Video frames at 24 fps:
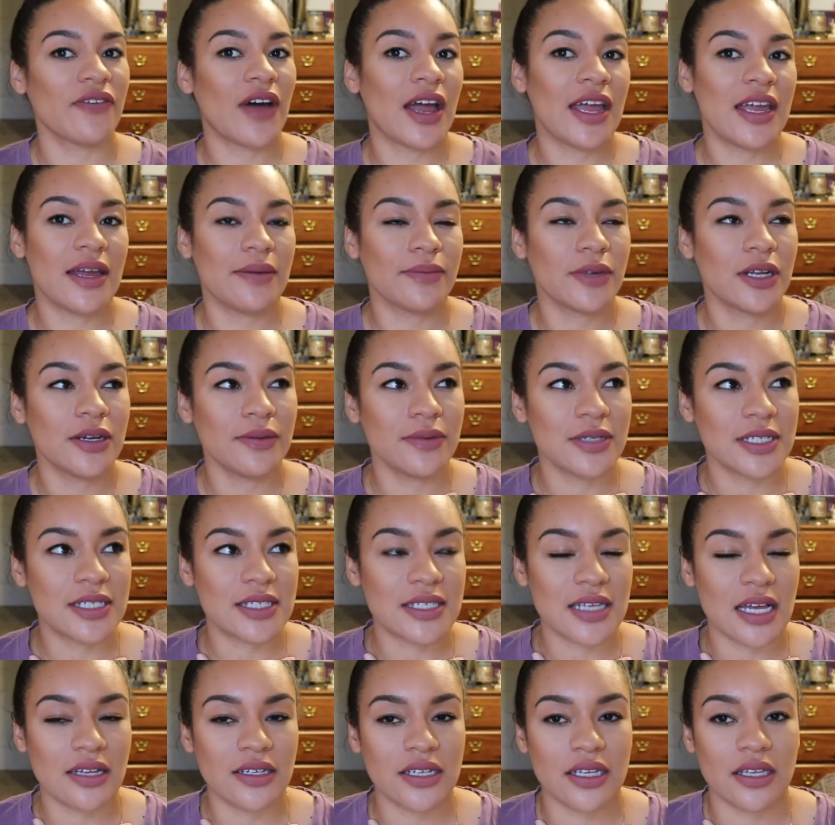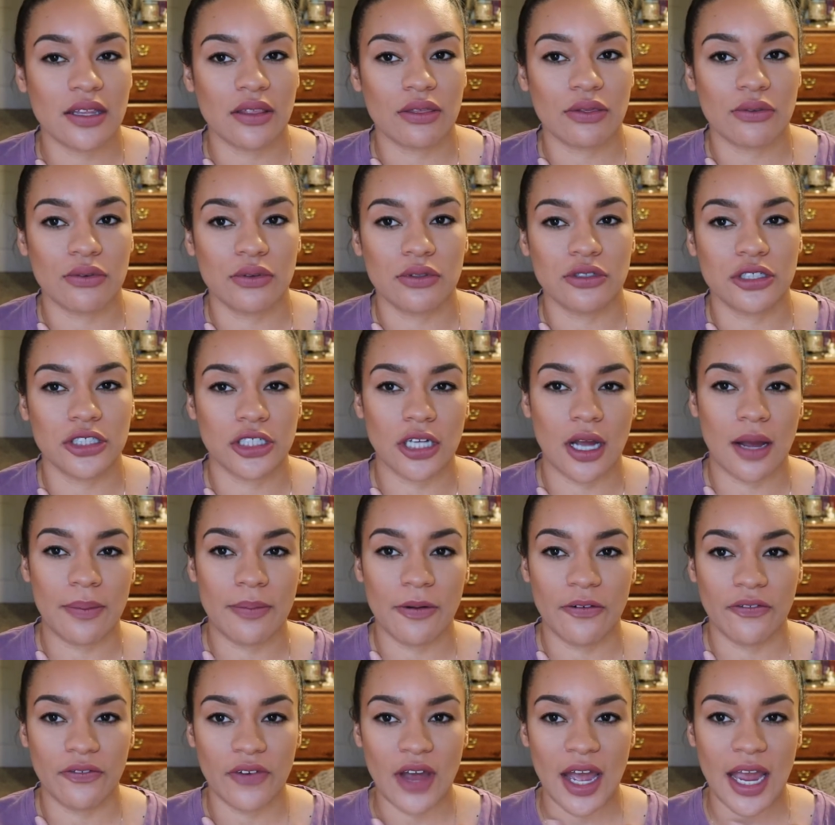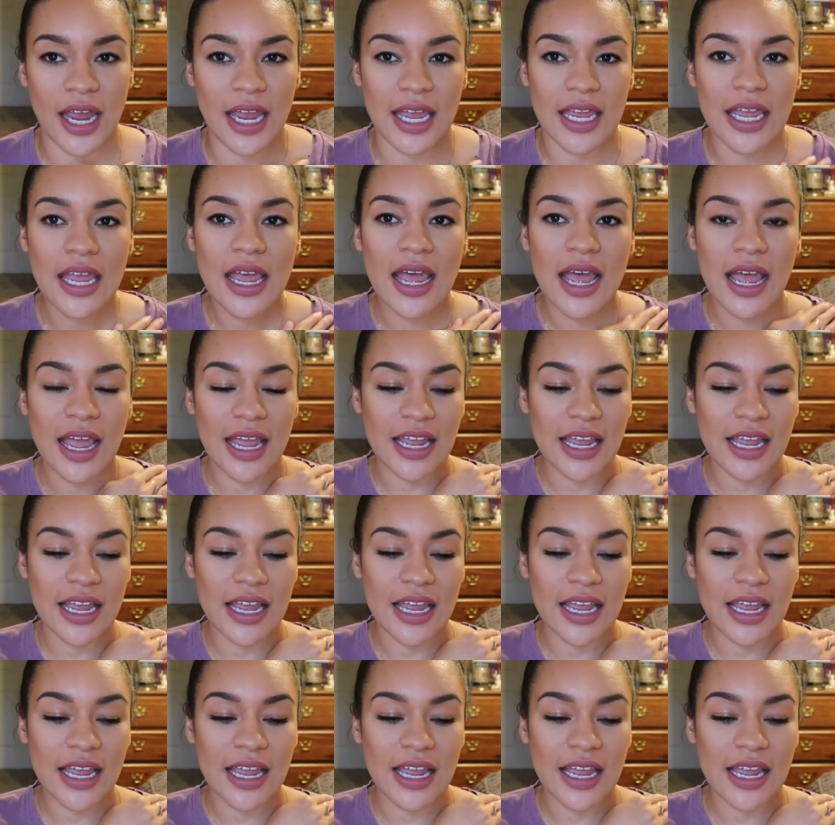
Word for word: I am gonna be selling through Shopify,